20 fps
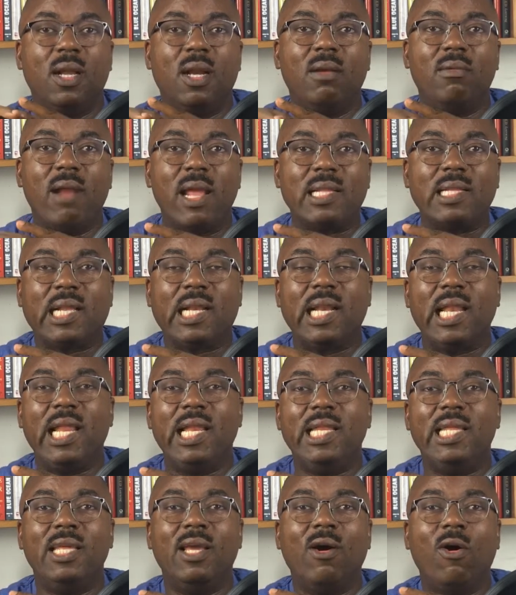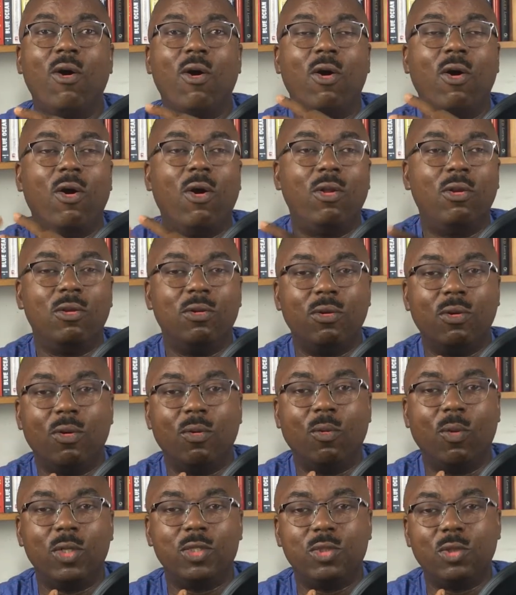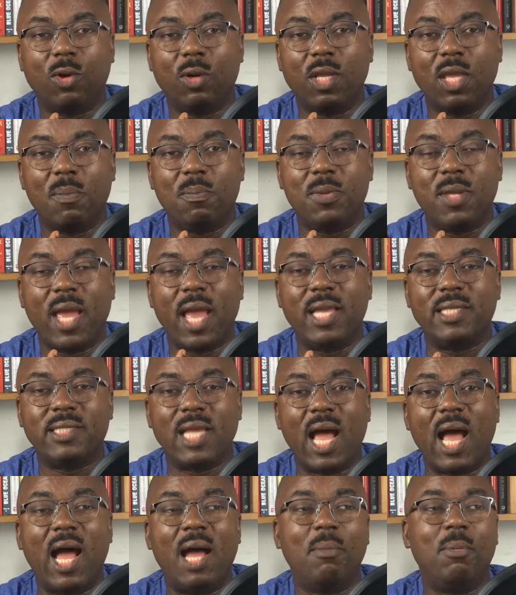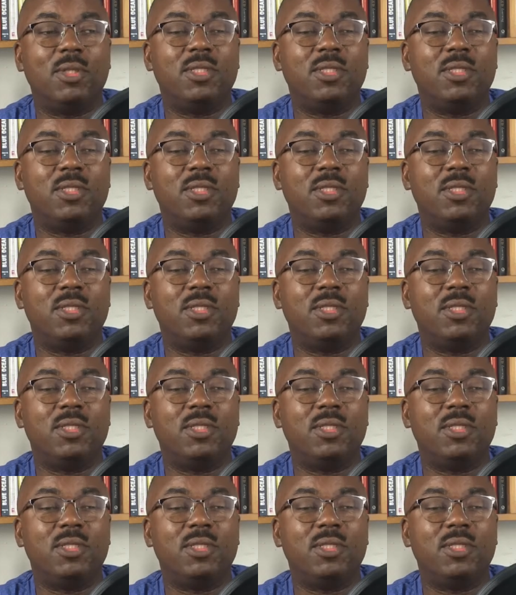write clearly all what your KPIs are,